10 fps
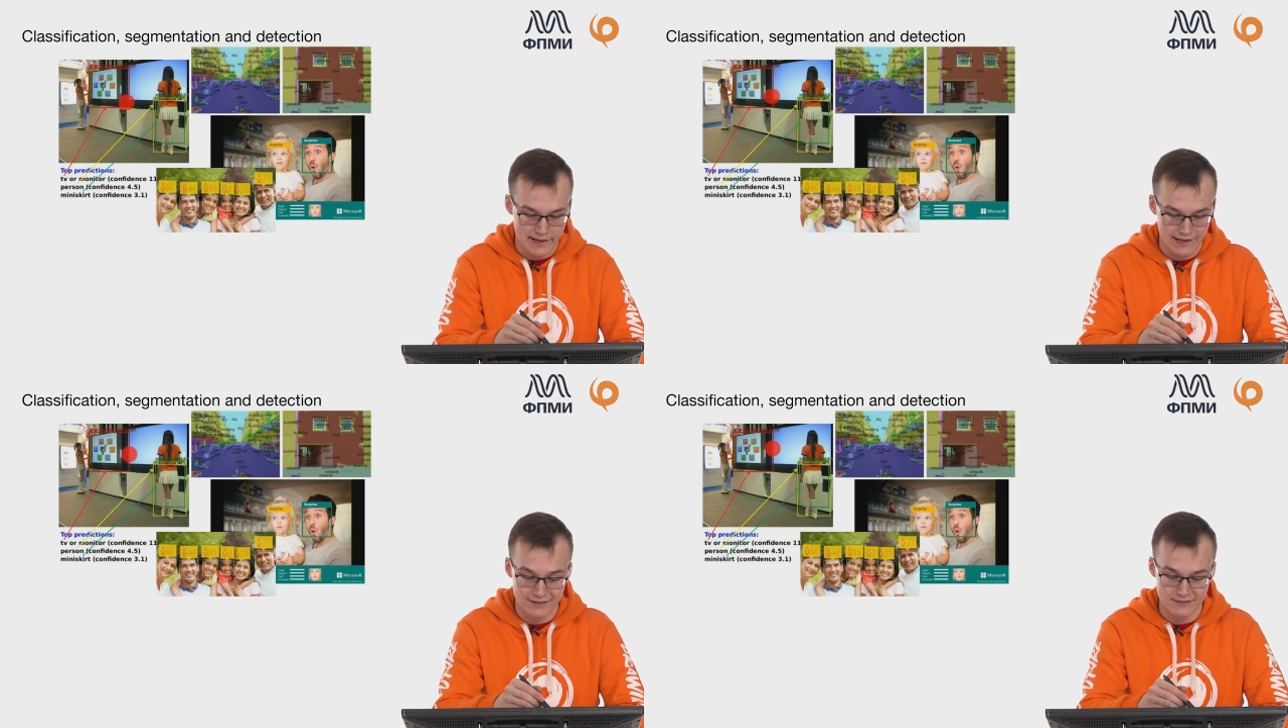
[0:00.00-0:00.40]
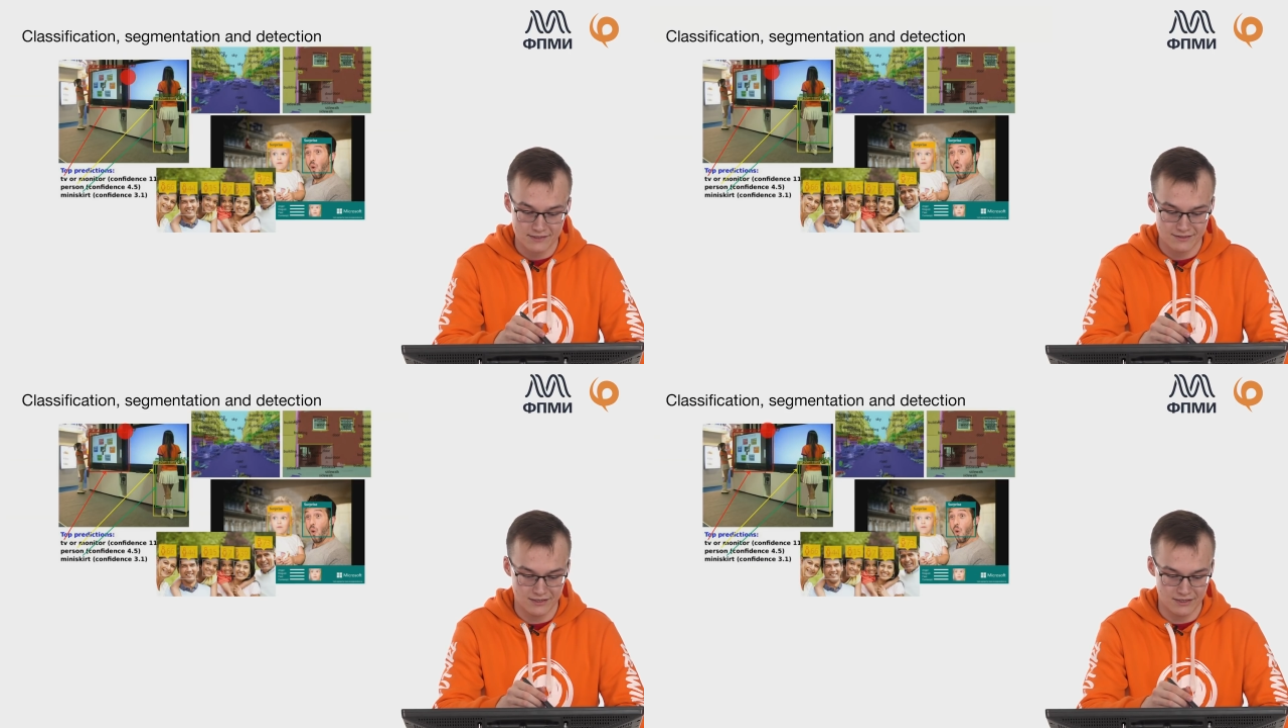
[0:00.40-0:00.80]

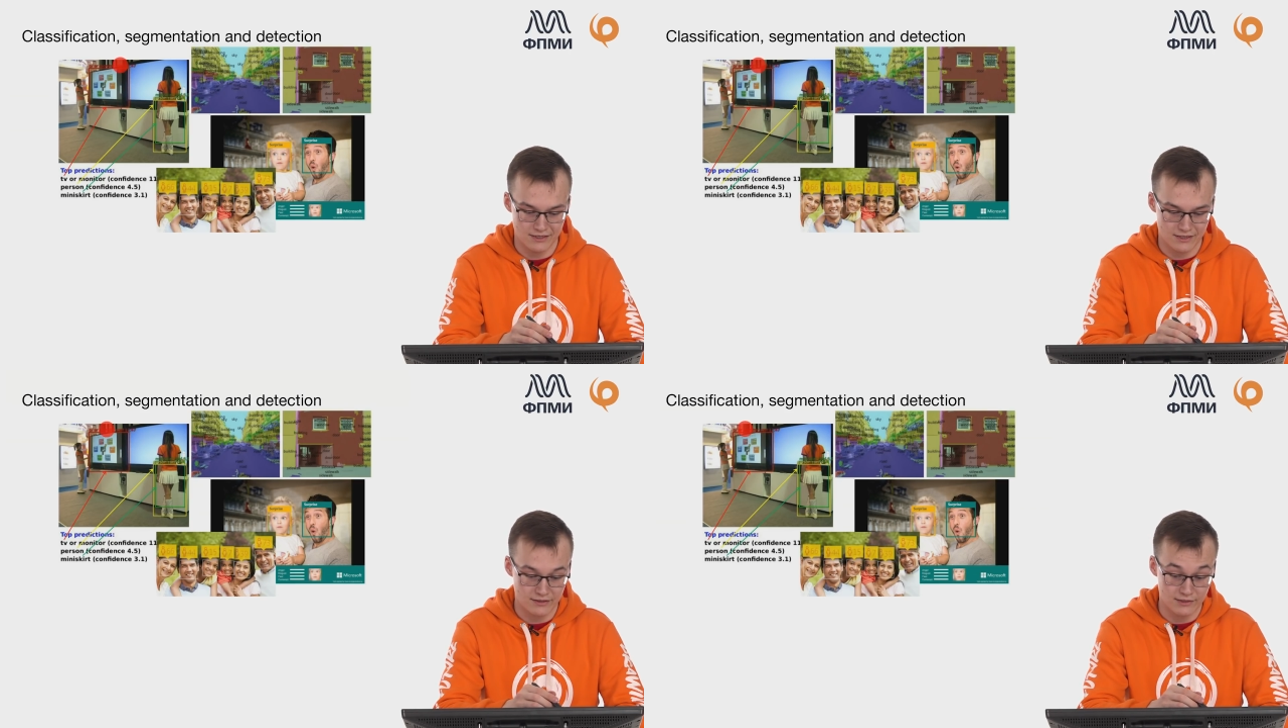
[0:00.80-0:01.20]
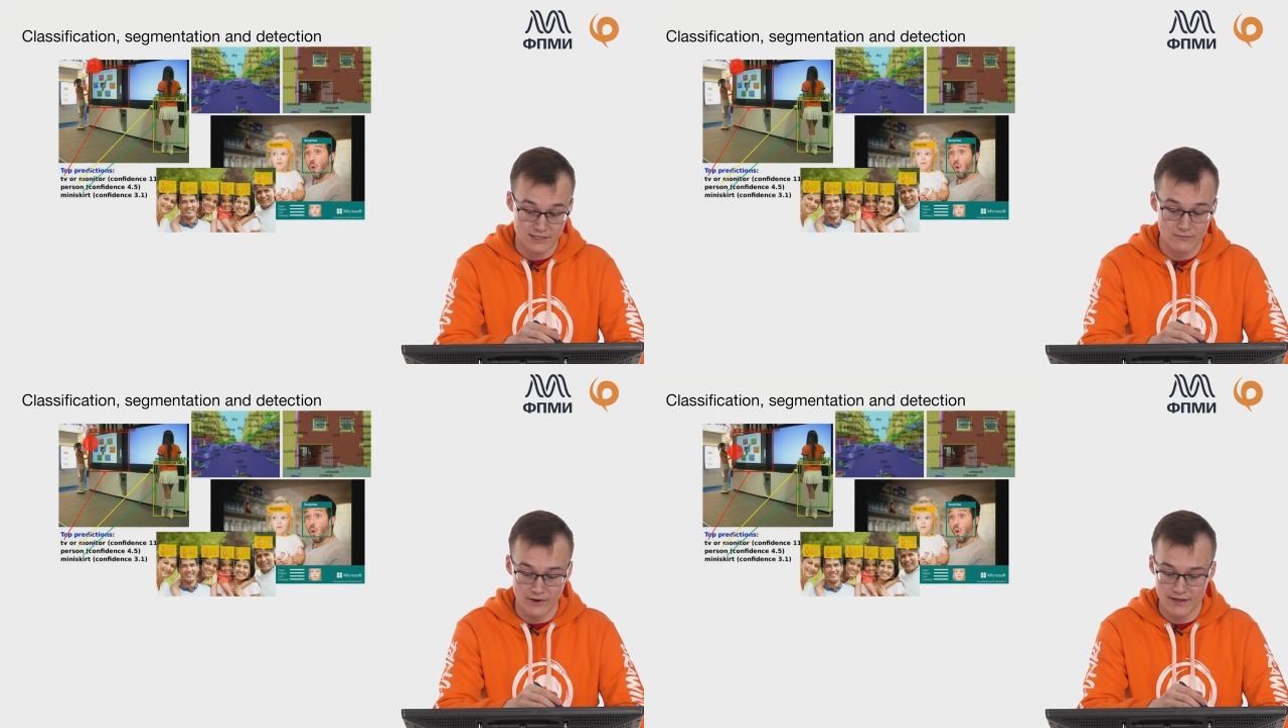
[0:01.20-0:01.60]
and
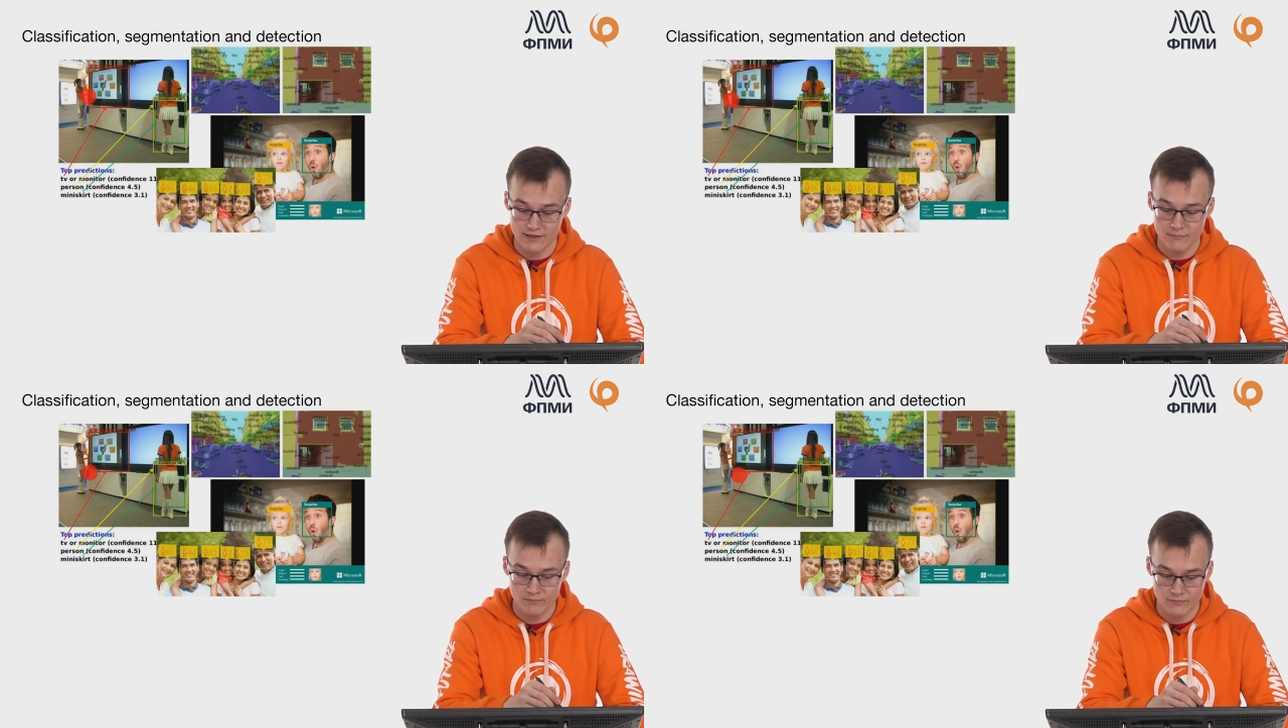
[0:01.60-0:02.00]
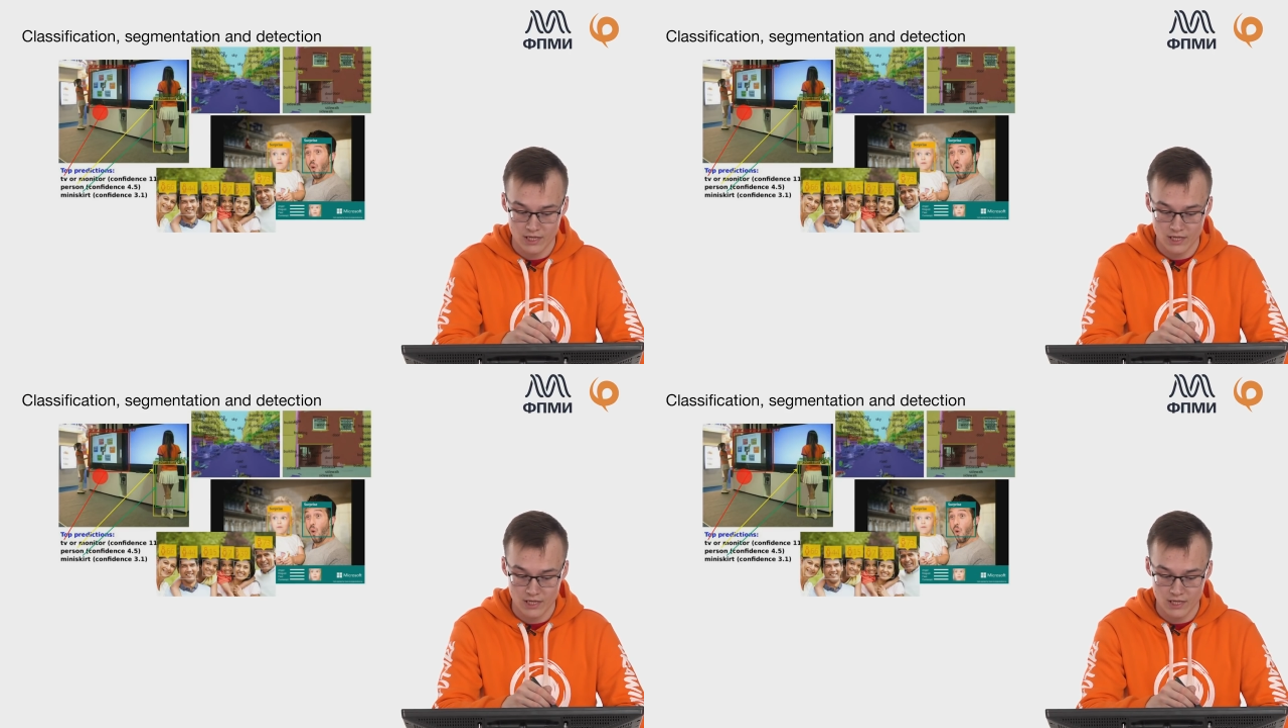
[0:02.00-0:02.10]
classify them.